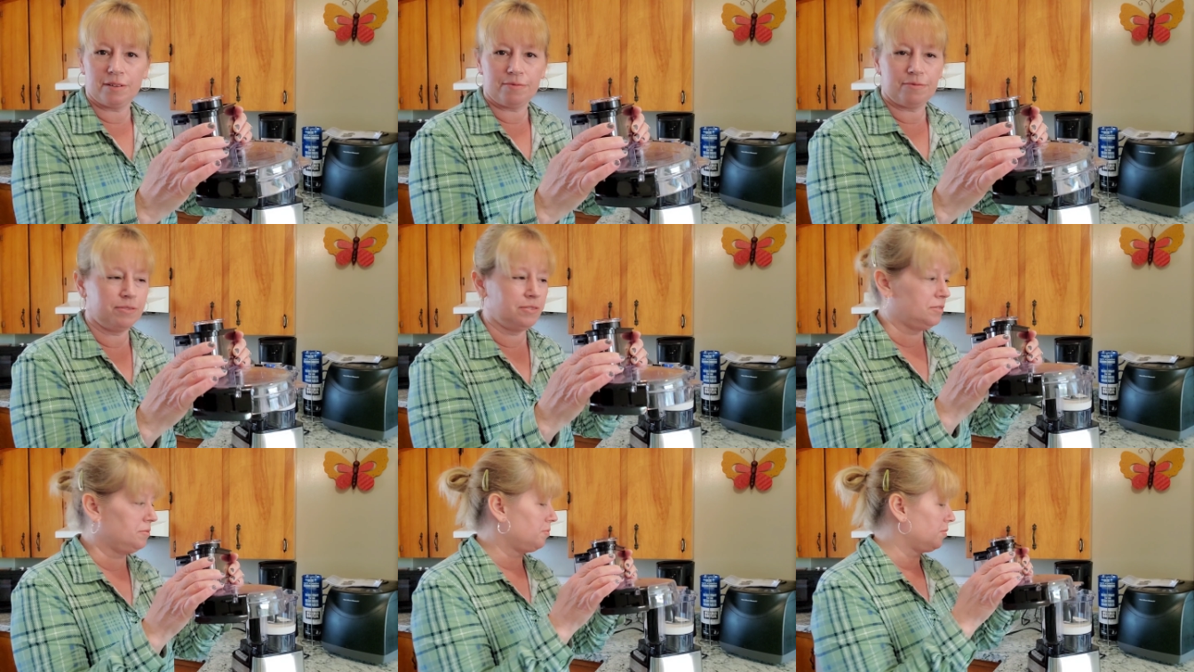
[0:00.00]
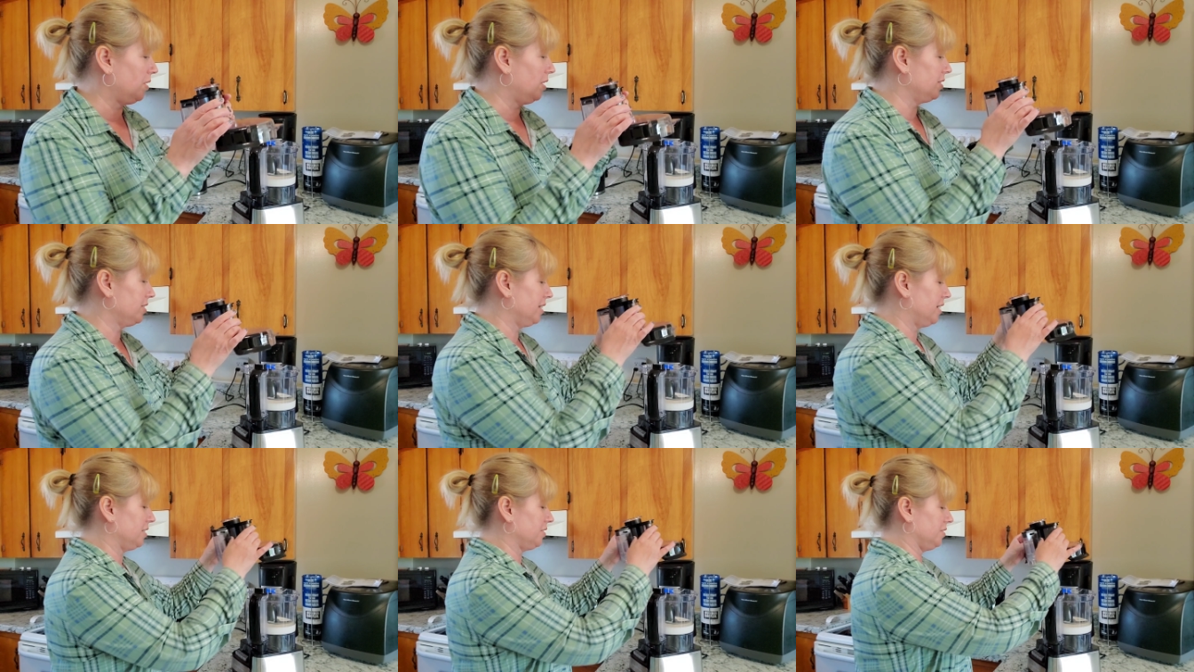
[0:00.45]
the food
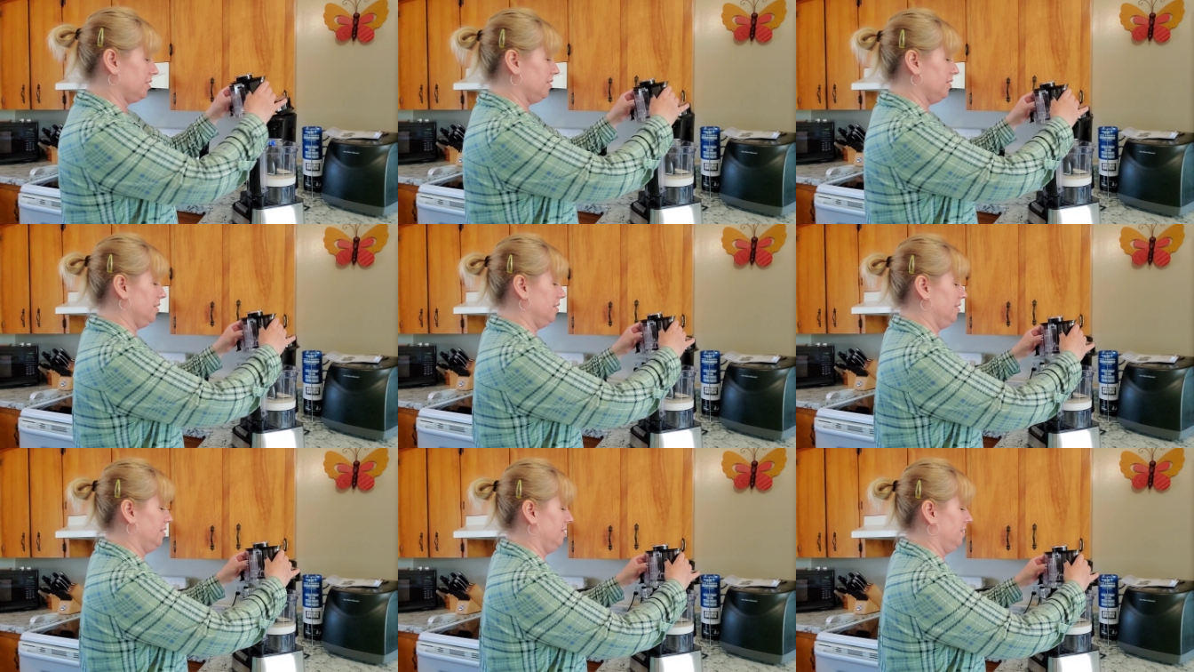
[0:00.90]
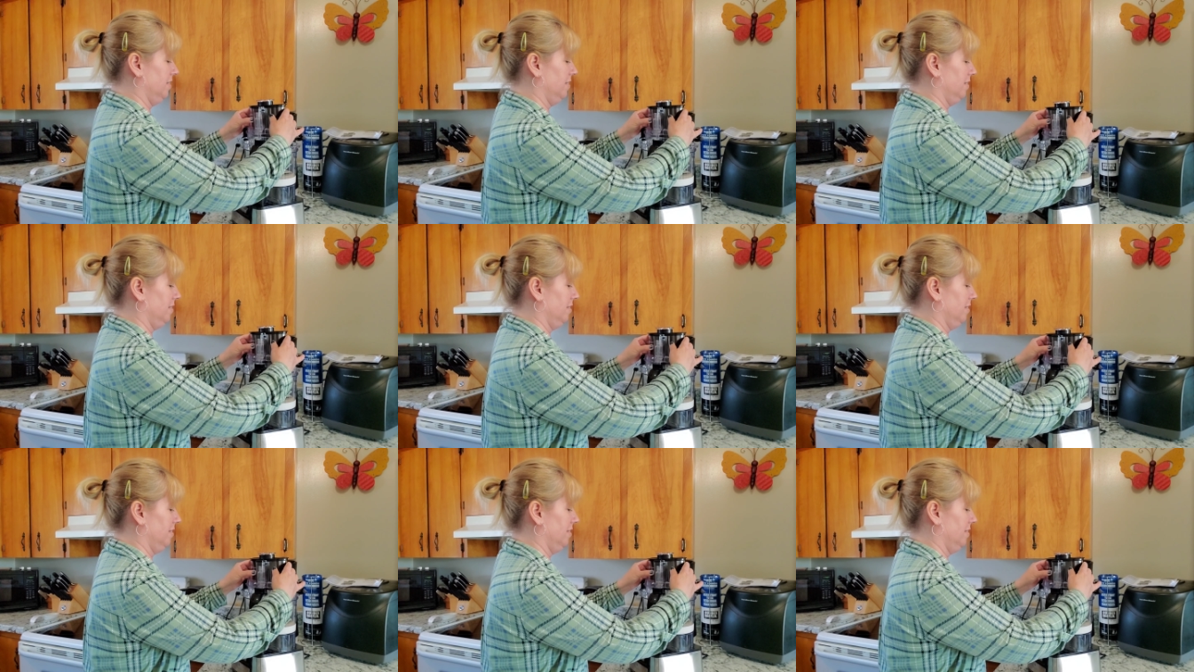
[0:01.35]
processor.
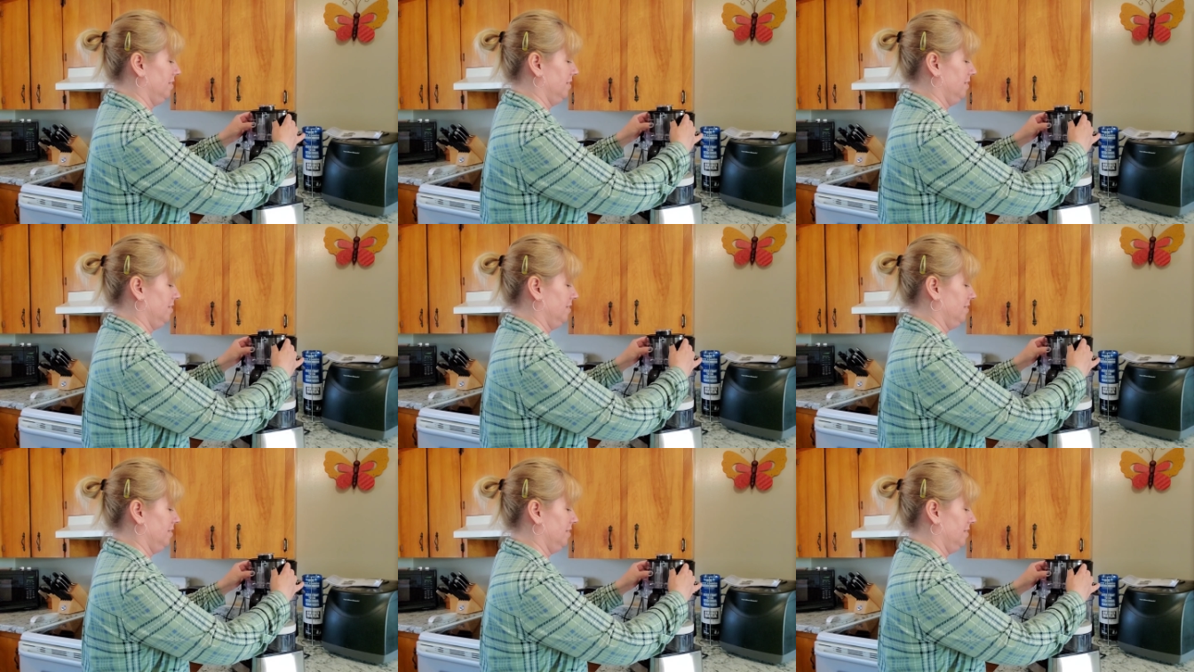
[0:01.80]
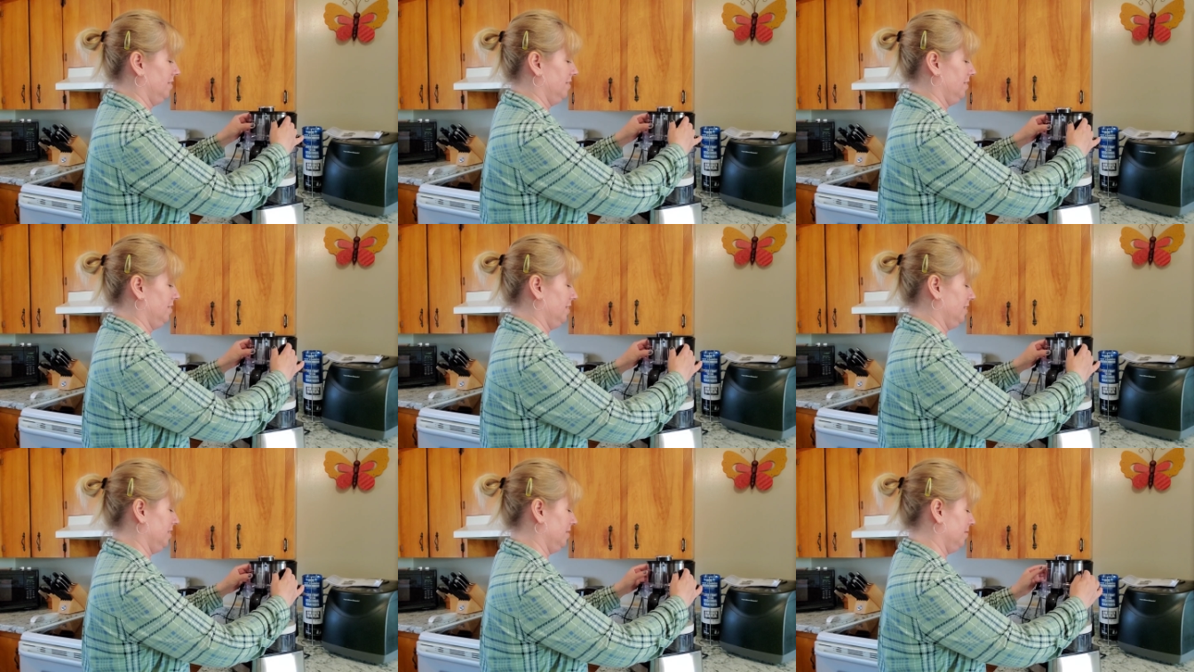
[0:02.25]
There
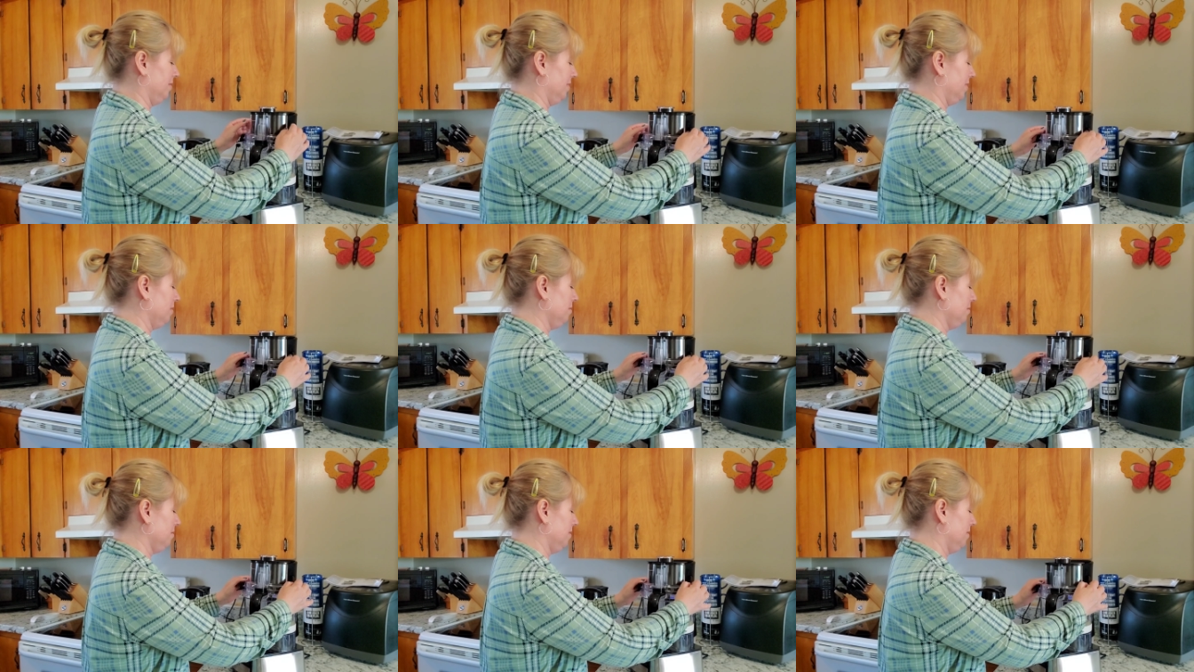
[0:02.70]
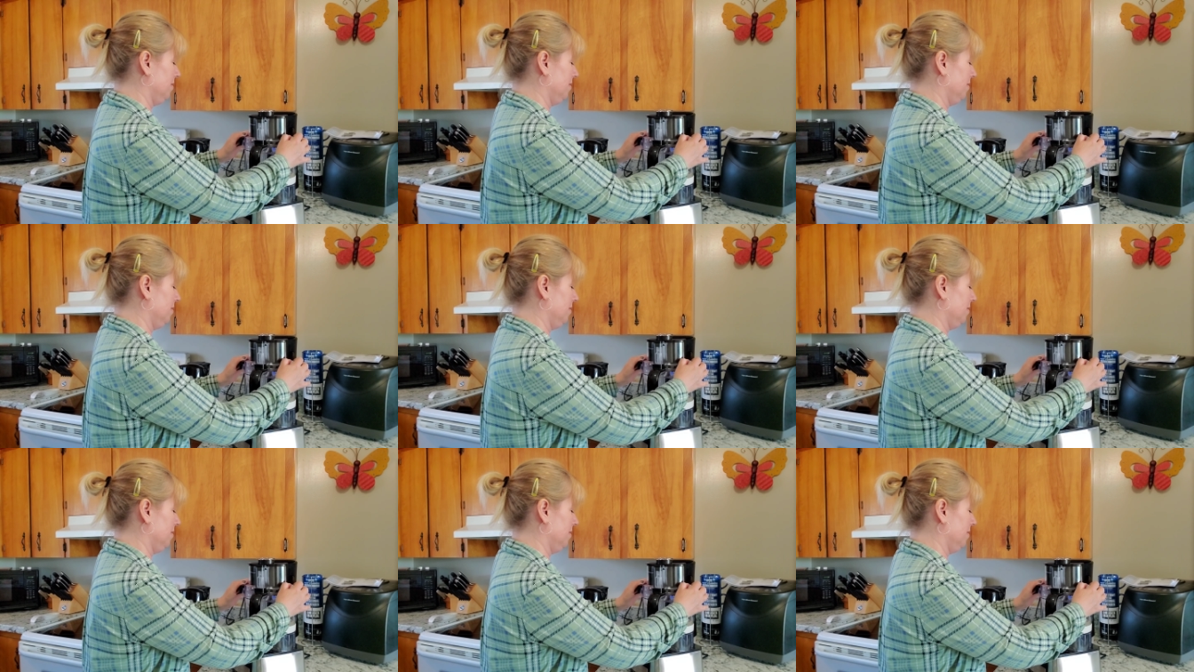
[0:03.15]
we go.